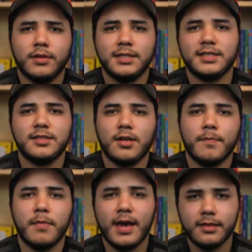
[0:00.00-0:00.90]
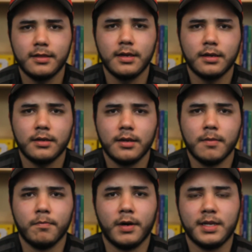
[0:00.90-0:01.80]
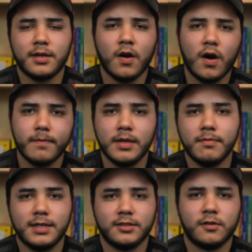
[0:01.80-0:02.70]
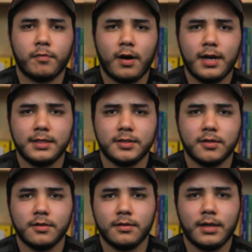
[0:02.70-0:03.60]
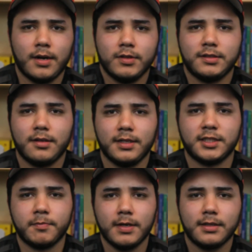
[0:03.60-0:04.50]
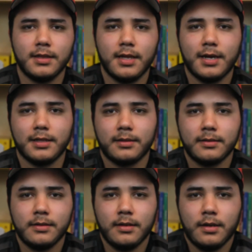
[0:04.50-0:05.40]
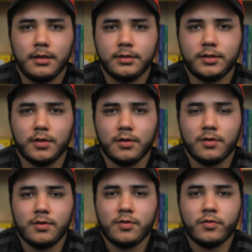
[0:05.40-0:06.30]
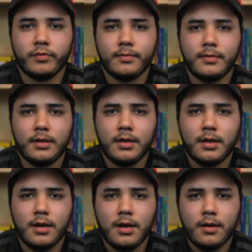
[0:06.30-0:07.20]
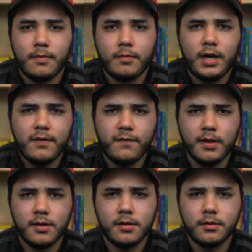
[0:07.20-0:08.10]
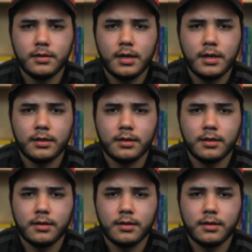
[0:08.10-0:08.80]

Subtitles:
this is not a bad thing, but it caught me by surprise, and I was not expecting that. But I feel like